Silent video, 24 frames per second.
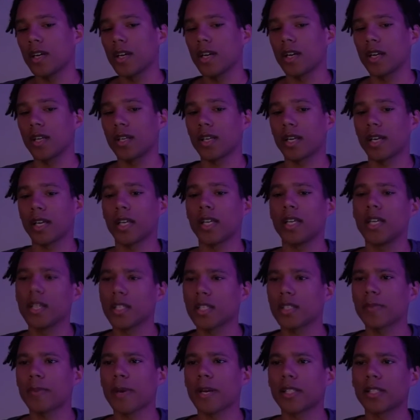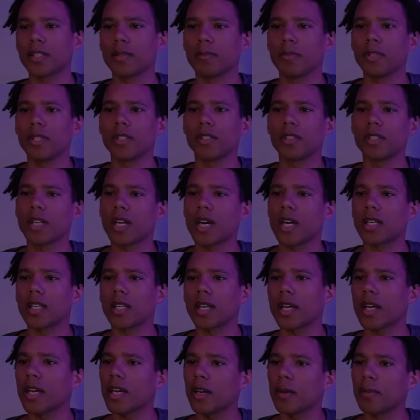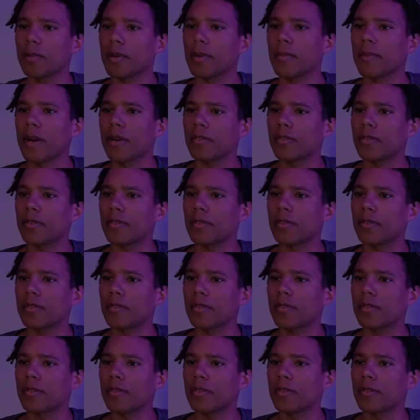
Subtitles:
and like he expected me to kind of like help him